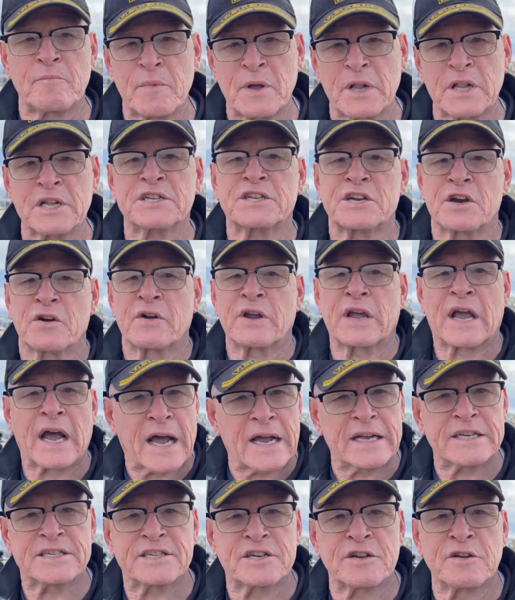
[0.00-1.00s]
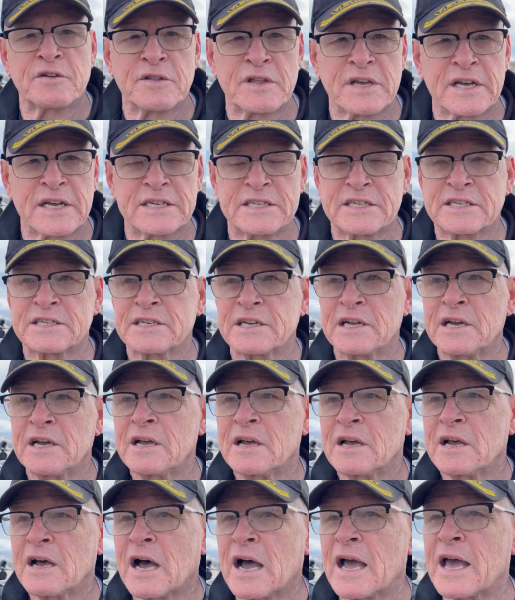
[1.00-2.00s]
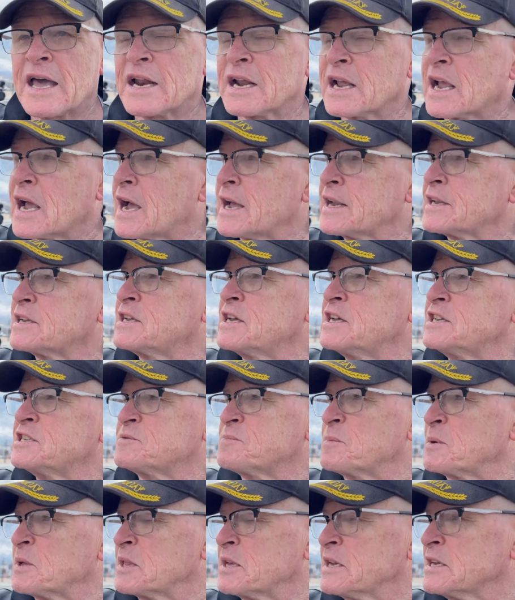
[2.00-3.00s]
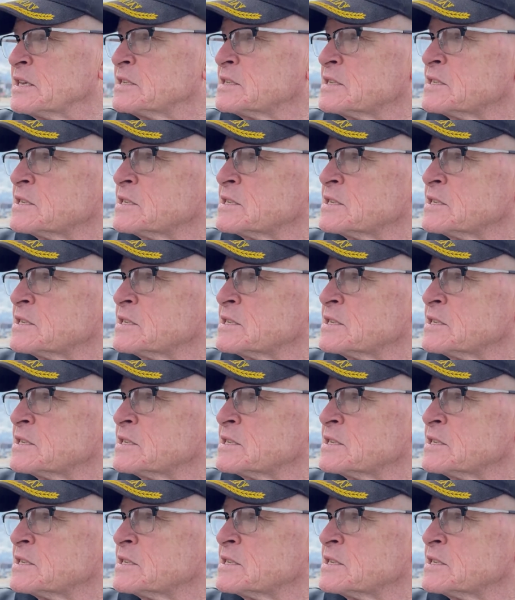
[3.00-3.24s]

military guys do this. I had a guy teach me this.